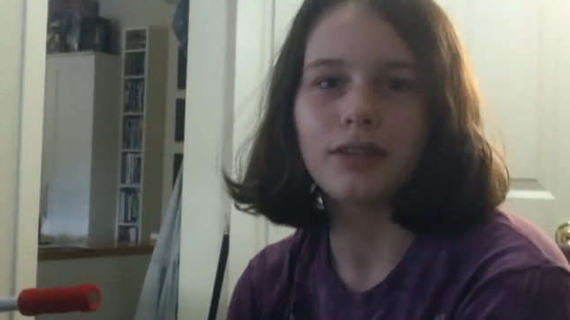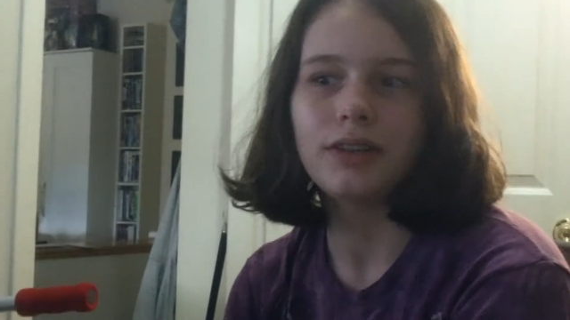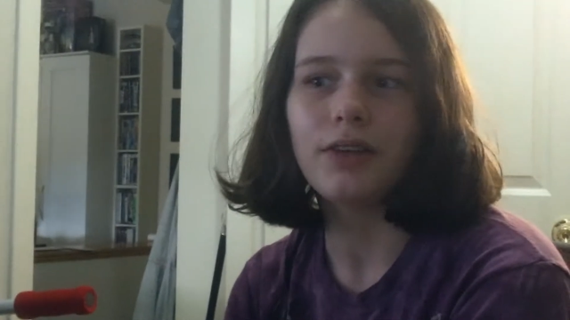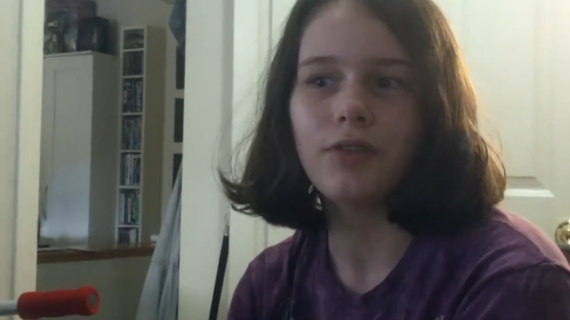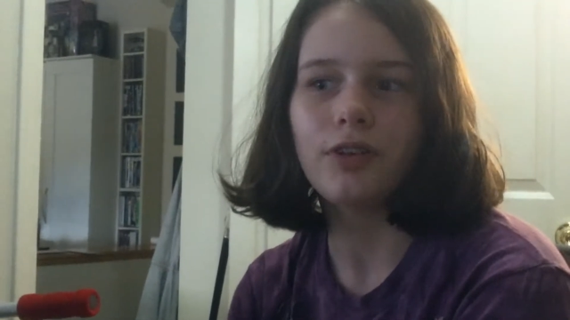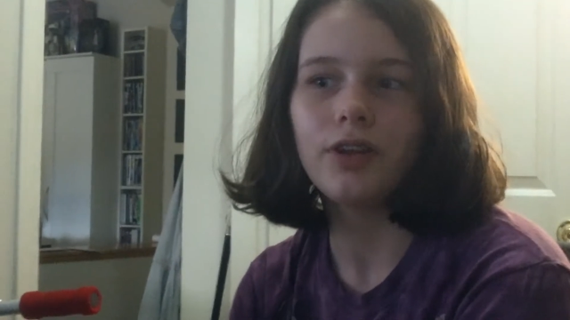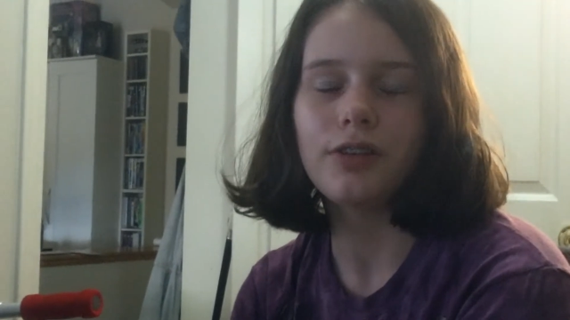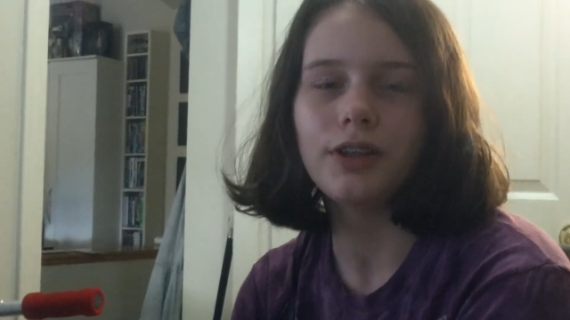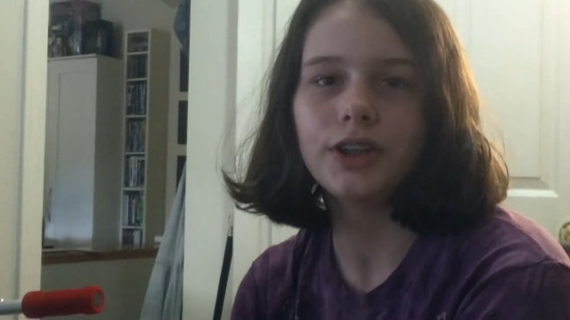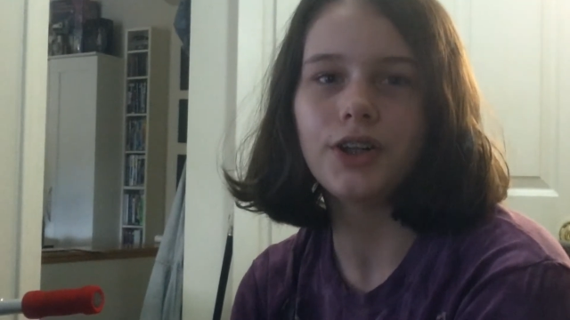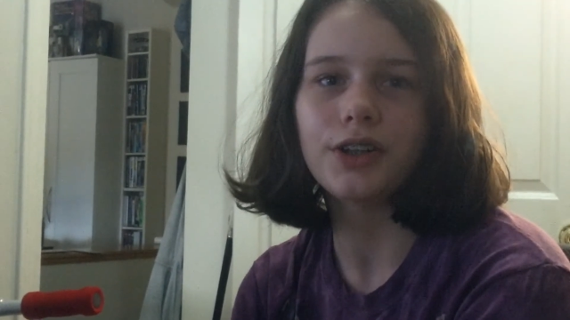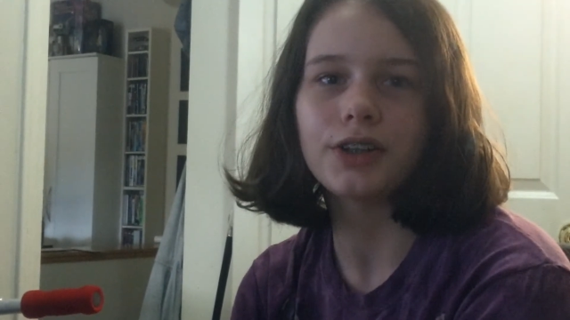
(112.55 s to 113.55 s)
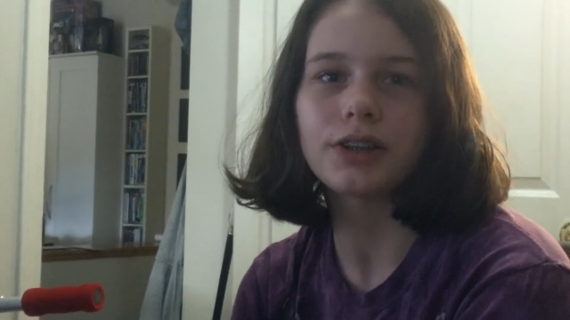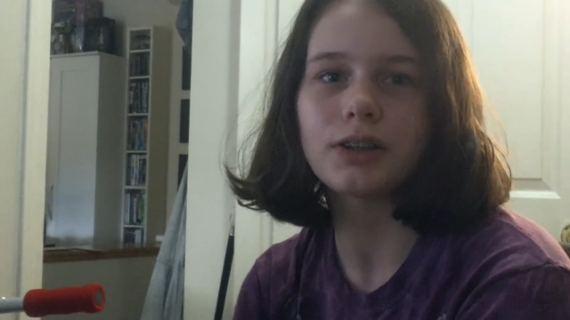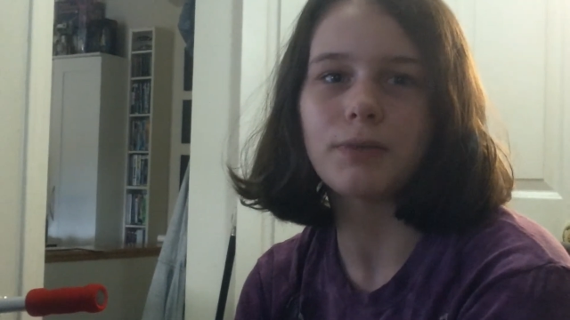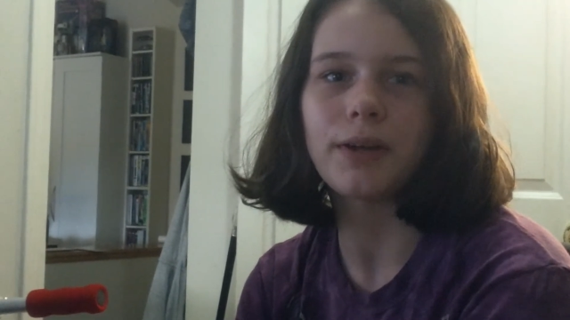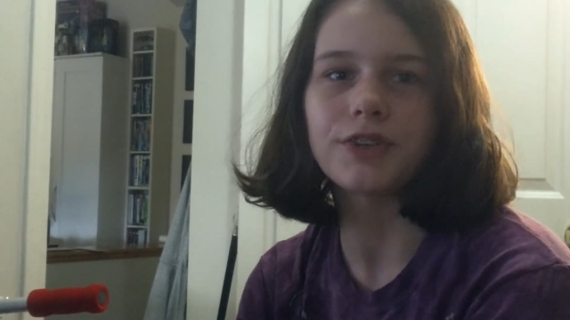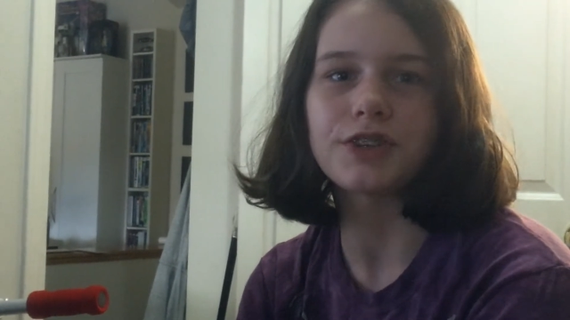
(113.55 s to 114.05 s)
Definitely not as
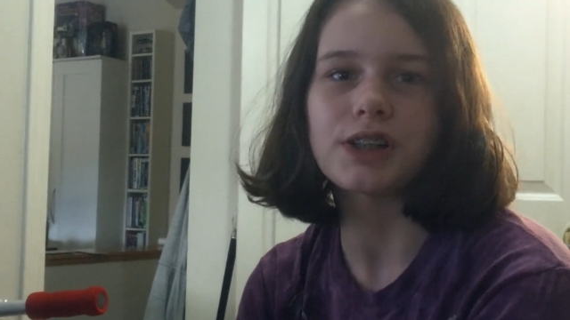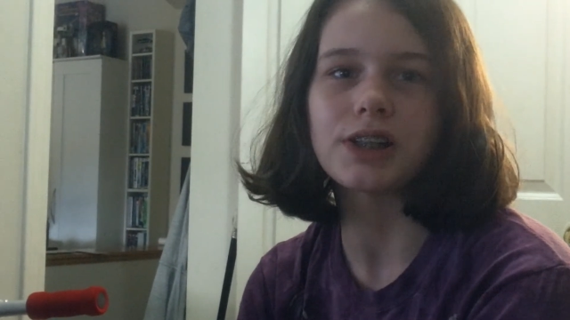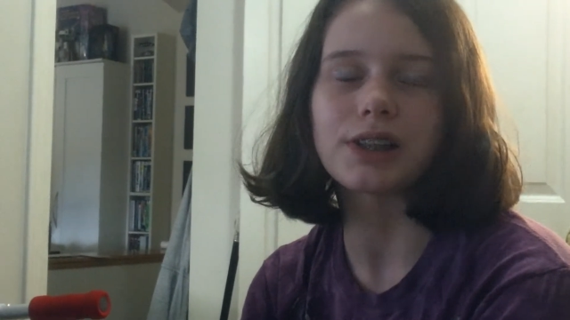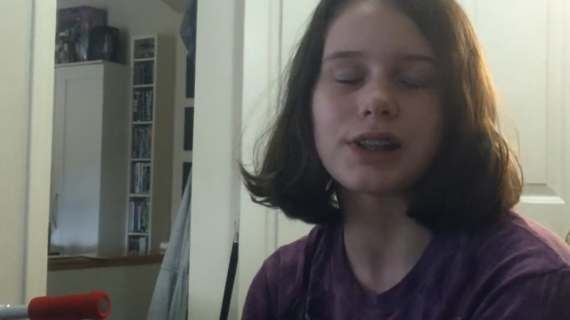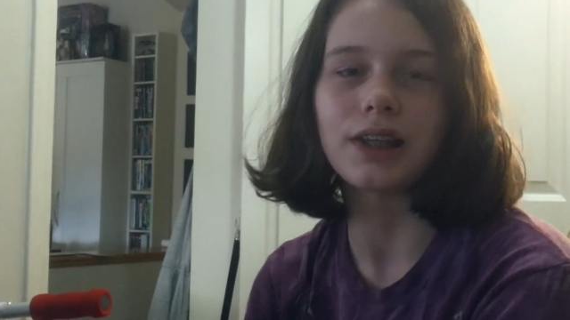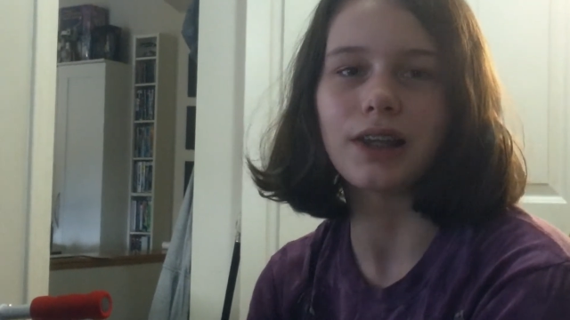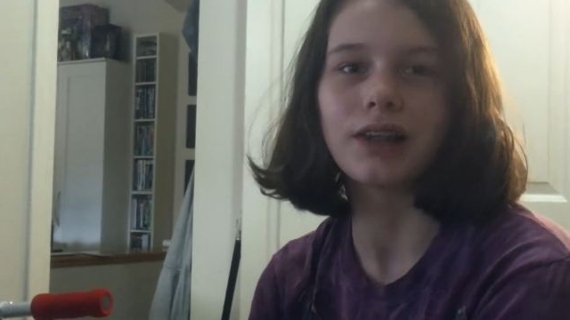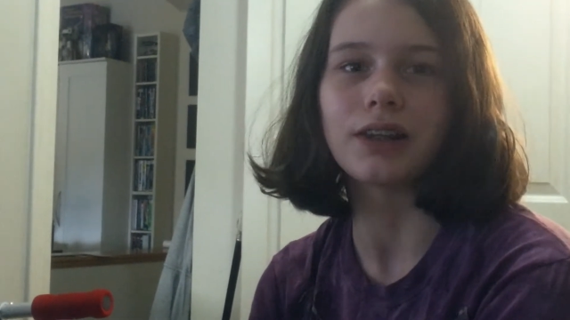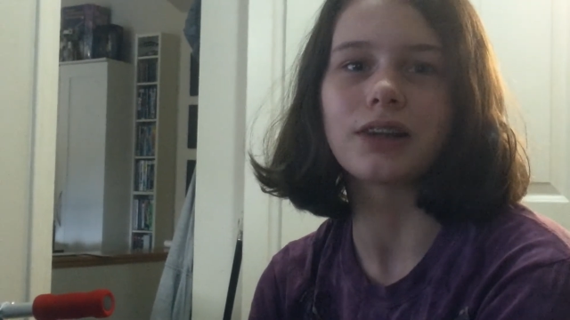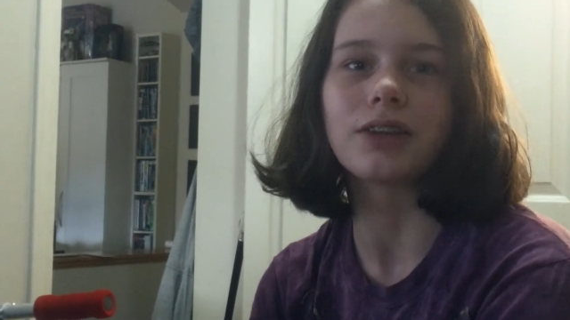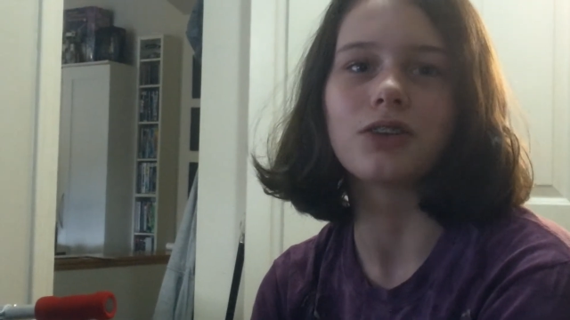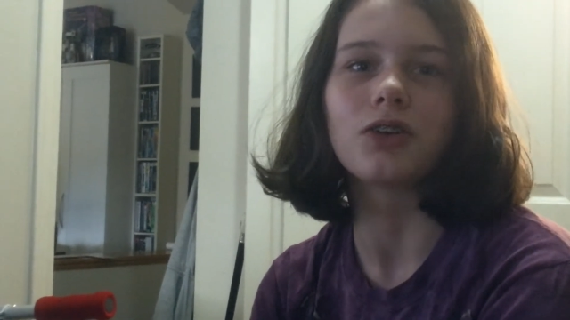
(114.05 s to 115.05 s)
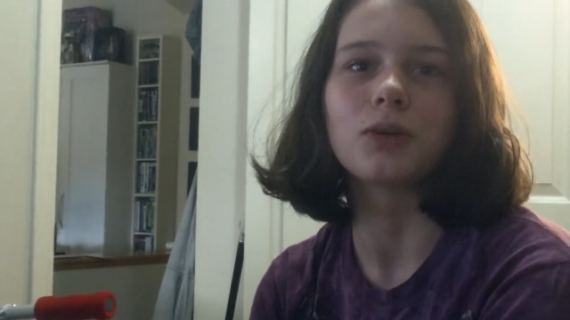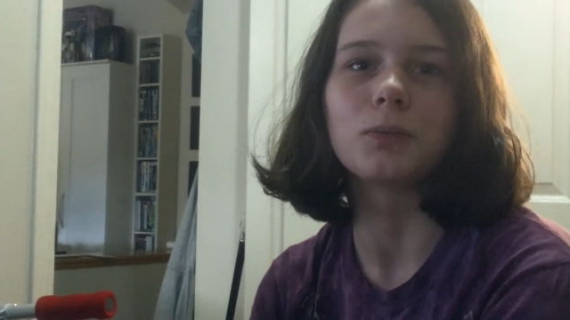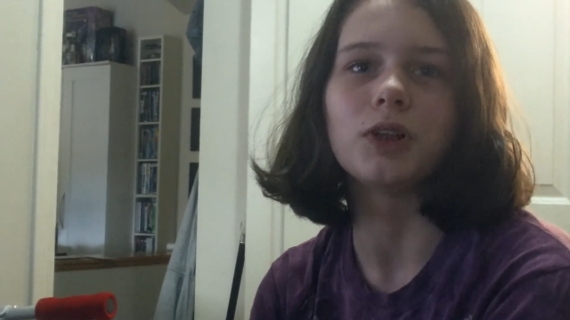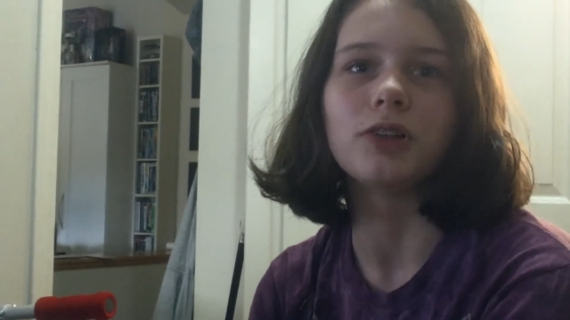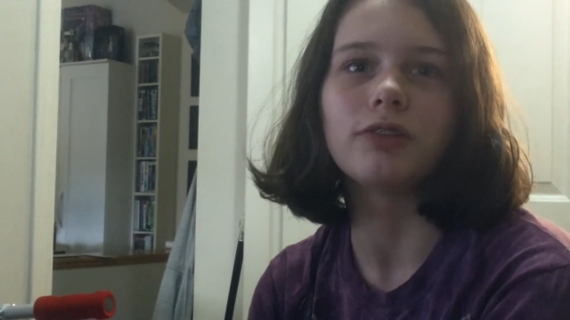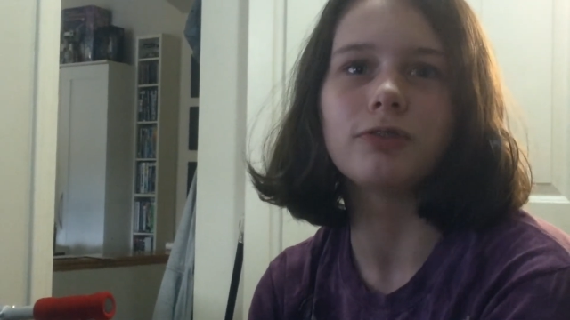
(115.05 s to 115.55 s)
much as is
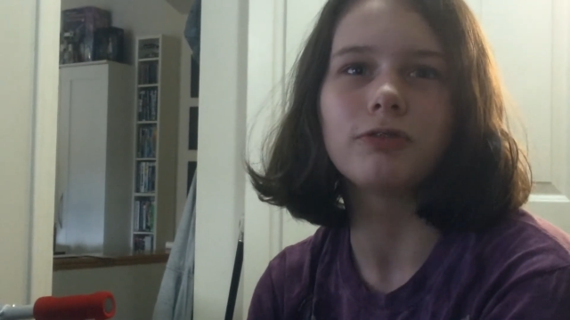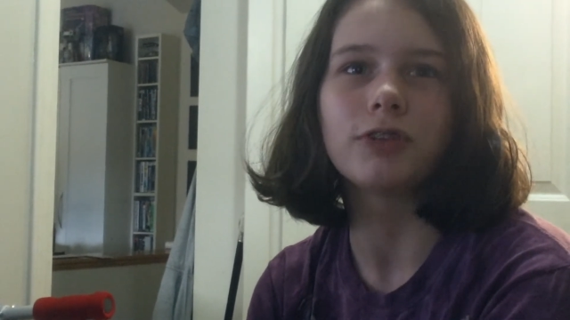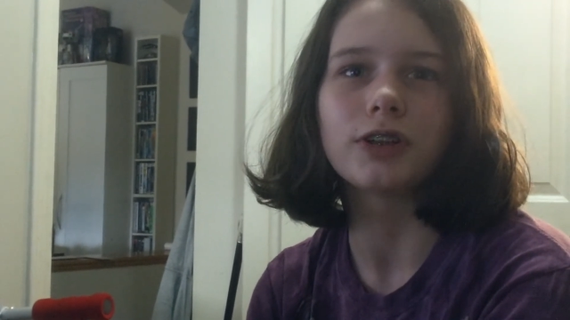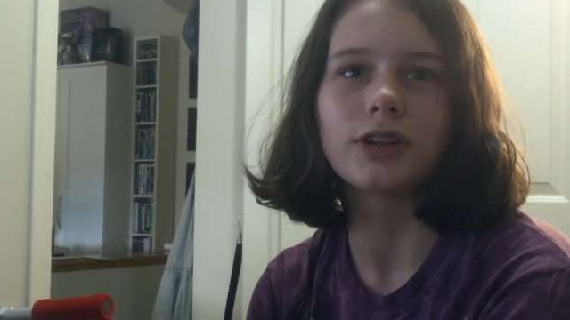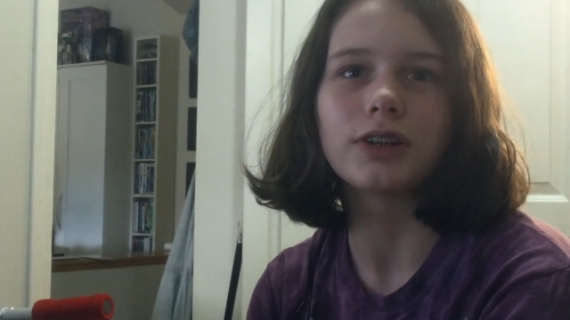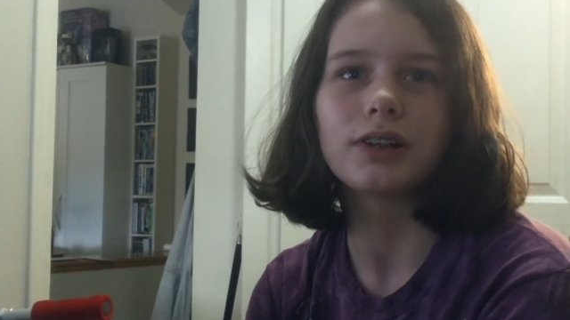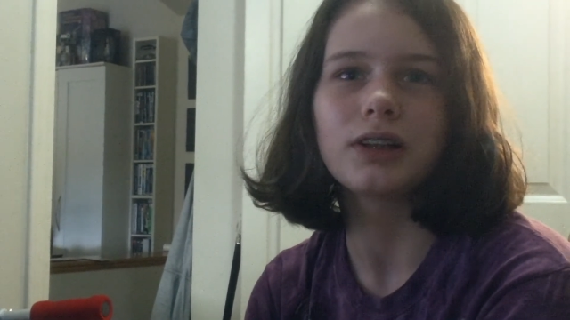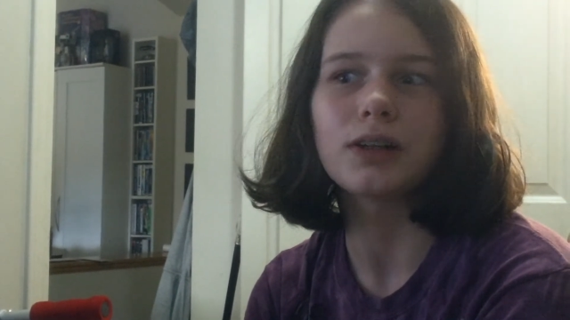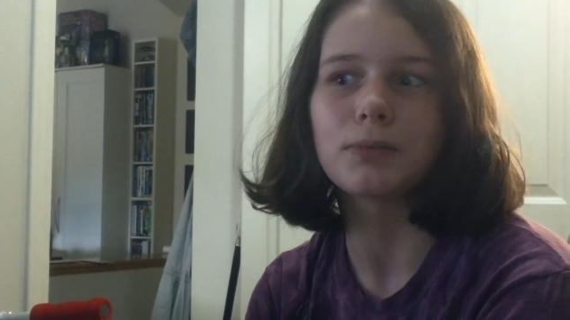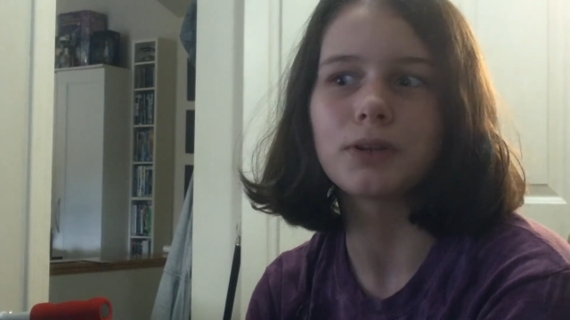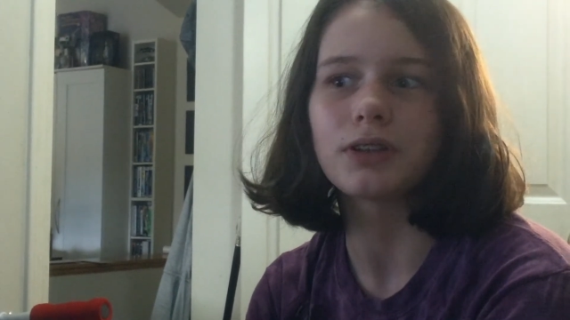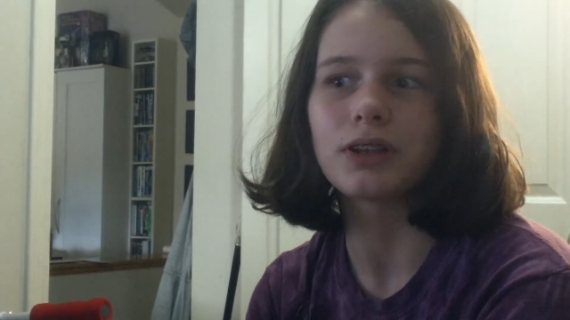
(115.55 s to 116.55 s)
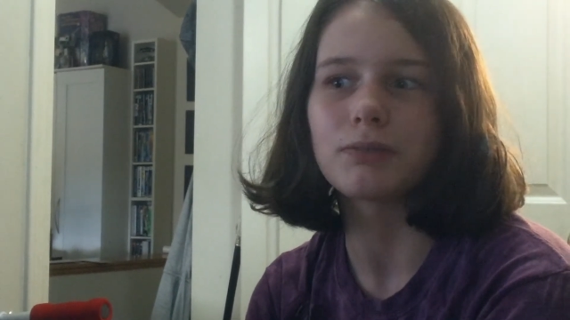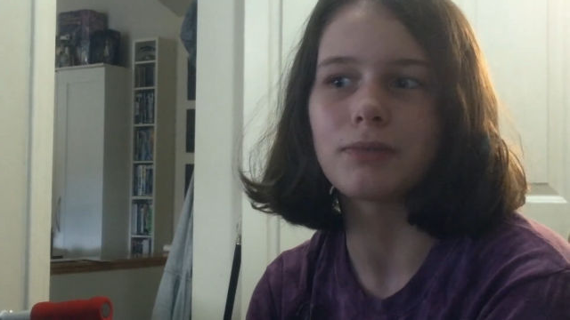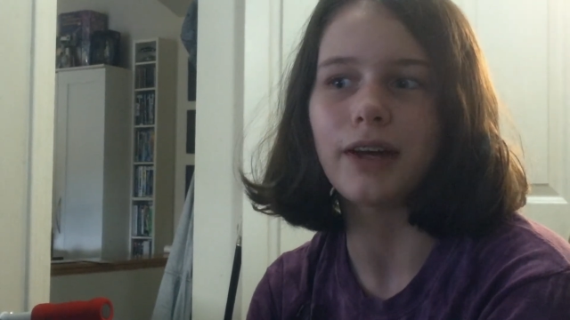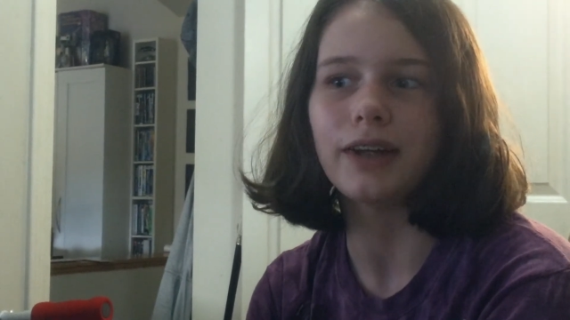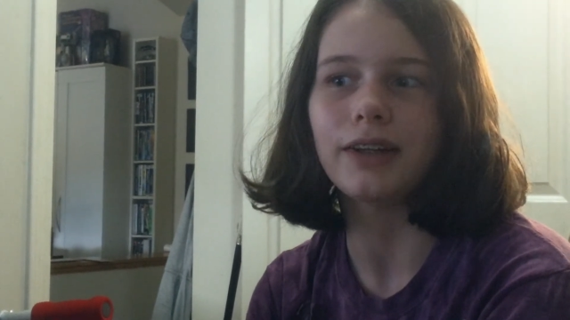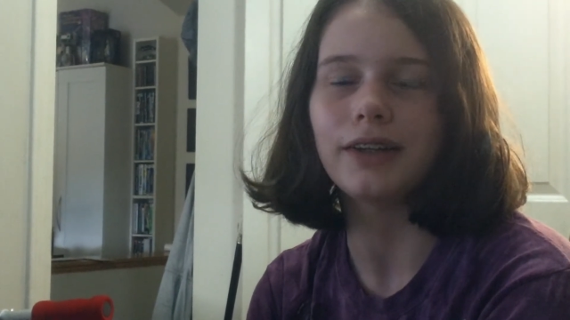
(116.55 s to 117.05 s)
normal for a person
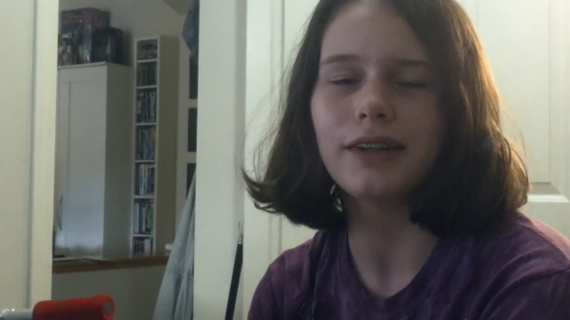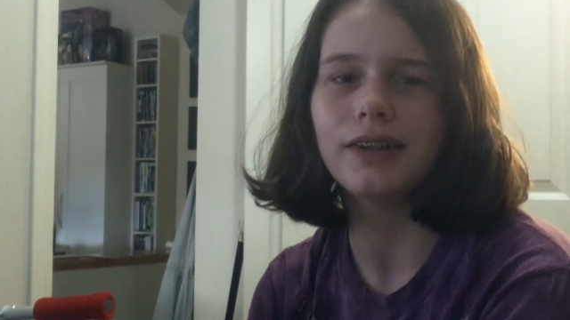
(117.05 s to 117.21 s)
my